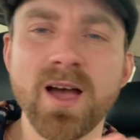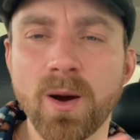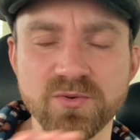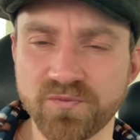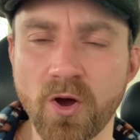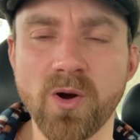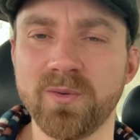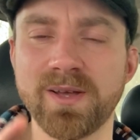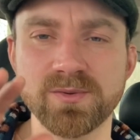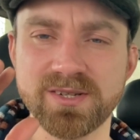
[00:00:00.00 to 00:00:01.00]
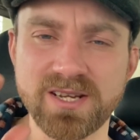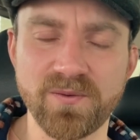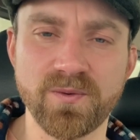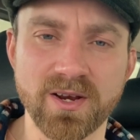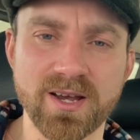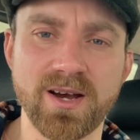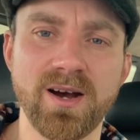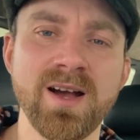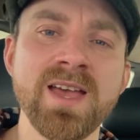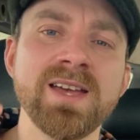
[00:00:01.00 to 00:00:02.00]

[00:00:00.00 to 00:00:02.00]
I was wrong. That was a different car.